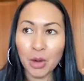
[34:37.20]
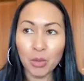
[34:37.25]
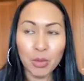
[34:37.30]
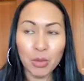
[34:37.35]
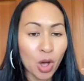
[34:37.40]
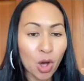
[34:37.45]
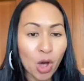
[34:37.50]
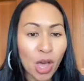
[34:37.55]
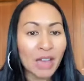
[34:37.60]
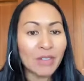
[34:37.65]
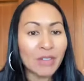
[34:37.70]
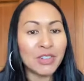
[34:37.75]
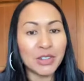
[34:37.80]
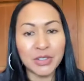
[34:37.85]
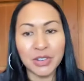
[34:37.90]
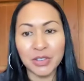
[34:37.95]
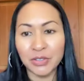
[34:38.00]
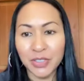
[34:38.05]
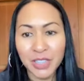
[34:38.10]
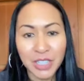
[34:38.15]
we all have
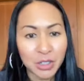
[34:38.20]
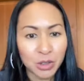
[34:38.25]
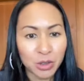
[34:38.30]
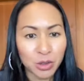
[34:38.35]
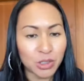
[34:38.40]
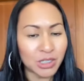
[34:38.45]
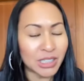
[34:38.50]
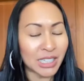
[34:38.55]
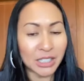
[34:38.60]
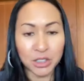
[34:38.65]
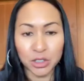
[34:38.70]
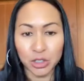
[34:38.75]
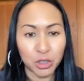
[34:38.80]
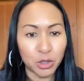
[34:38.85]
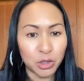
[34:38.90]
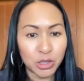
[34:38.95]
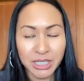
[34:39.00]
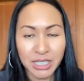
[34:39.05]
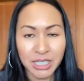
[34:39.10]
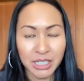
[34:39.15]
different vehicles, like
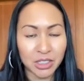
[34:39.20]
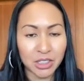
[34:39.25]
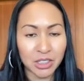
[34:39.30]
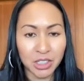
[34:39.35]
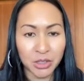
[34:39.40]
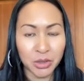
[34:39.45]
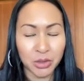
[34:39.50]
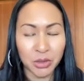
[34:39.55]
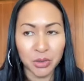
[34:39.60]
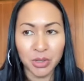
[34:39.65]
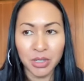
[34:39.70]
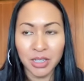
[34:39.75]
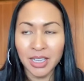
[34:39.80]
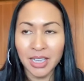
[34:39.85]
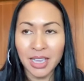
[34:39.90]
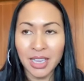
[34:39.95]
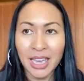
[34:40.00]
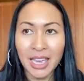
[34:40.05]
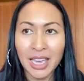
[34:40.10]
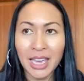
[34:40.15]
you said too.
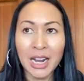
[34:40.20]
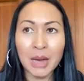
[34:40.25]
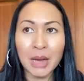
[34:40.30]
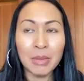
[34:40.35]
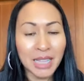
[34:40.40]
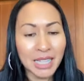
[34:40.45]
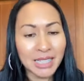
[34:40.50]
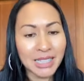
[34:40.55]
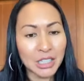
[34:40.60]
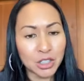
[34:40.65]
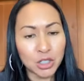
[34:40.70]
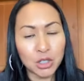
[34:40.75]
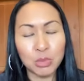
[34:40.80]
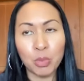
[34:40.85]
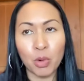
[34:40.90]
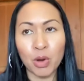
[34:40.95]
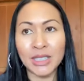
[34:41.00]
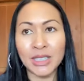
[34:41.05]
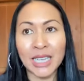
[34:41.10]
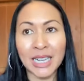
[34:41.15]
And I'm glad that you
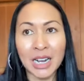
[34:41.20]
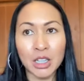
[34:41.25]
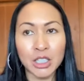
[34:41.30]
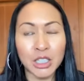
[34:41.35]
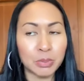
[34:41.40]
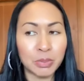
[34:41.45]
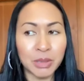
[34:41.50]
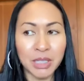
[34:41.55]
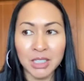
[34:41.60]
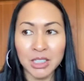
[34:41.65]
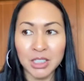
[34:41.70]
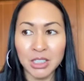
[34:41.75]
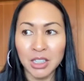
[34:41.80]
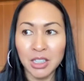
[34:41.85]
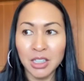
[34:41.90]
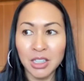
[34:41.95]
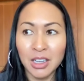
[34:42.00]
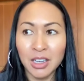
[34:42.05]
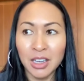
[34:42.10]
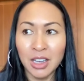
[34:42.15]
point that out because,
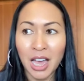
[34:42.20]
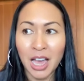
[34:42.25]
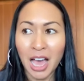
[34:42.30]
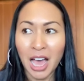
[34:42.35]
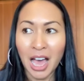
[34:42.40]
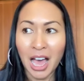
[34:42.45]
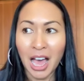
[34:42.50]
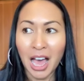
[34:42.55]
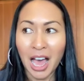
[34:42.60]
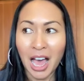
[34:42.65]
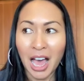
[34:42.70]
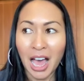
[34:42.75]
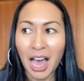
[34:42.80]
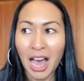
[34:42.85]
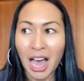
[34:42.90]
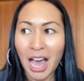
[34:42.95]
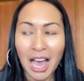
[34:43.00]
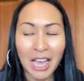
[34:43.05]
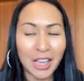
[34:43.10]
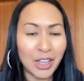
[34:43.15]

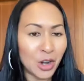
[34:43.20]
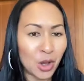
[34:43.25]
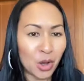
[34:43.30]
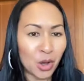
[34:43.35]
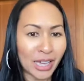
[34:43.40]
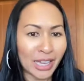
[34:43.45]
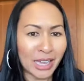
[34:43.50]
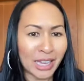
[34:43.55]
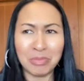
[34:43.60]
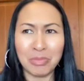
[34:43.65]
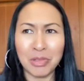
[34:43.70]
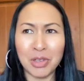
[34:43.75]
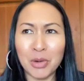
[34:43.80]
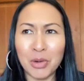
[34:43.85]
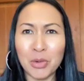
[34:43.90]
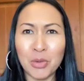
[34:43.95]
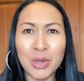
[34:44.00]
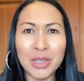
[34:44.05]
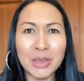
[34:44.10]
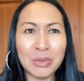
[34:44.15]
like
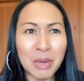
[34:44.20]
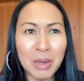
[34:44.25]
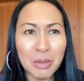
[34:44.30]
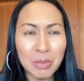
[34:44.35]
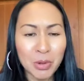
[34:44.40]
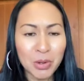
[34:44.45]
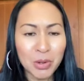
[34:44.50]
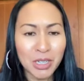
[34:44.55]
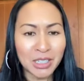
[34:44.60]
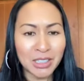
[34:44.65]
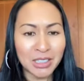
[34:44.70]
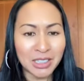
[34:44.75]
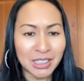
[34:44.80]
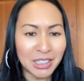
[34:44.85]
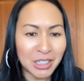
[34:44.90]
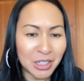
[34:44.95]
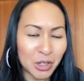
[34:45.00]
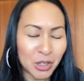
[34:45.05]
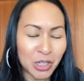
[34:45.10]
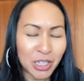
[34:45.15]
when people,
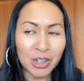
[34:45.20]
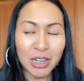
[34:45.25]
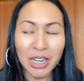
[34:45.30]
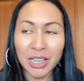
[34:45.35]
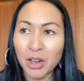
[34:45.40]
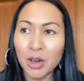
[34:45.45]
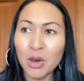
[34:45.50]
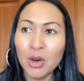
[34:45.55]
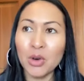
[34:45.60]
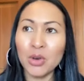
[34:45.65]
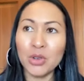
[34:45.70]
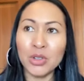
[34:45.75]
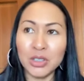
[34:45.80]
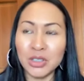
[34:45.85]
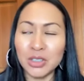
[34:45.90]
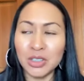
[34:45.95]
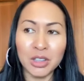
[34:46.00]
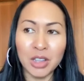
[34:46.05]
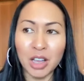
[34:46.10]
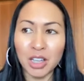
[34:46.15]
hear like, oh,
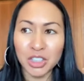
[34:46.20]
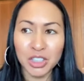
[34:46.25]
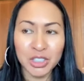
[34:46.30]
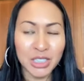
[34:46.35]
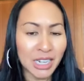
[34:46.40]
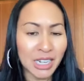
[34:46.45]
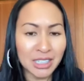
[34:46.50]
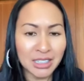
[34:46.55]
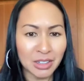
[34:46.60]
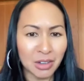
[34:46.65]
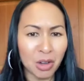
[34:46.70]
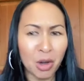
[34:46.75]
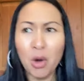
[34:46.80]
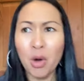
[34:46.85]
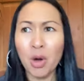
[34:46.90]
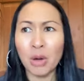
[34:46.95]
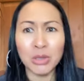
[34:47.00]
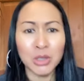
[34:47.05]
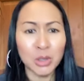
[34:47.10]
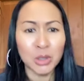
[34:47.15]
you lost your dad, I said,
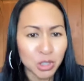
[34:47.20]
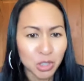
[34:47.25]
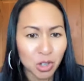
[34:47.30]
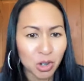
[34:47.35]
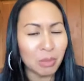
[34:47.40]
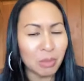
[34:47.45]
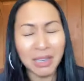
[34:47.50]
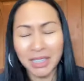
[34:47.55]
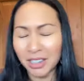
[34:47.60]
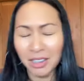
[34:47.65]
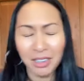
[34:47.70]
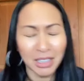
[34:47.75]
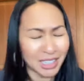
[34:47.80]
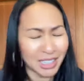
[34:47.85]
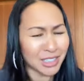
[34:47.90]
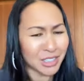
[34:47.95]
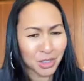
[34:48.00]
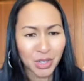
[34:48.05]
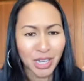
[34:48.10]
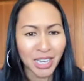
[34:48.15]
oh, I'm so sorry. I'm like, "Oh,
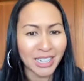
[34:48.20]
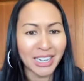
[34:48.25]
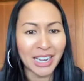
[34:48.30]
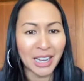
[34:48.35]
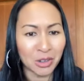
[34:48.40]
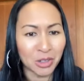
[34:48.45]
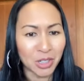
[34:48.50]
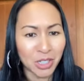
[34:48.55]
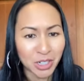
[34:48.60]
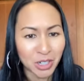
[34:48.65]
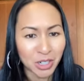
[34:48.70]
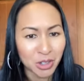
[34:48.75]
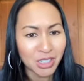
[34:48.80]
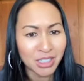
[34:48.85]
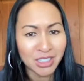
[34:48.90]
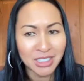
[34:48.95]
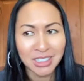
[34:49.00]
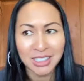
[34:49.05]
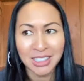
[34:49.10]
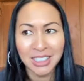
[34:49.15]
it's okay now,
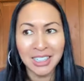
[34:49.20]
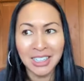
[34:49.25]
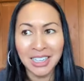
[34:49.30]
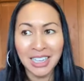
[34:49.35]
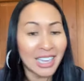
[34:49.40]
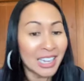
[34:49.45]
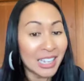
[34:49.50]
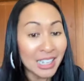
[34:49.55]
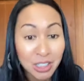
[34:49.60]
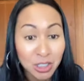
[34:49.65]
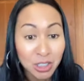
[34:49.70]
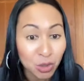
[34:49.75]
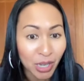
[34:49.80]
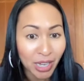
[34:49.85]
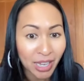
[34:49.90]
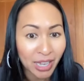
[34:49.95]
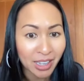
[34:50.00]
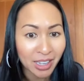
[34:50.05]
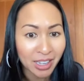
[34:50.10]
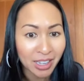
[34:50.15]
because It is
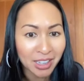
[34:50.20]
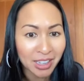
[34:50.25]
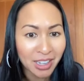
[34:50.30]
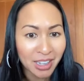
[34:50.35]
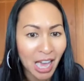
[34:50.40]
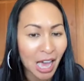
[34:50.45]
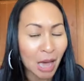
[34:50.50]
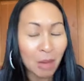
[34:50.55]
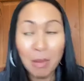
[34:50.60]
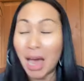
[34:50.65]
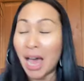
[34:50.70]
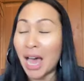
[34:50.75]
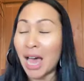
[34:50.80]
okay. I'm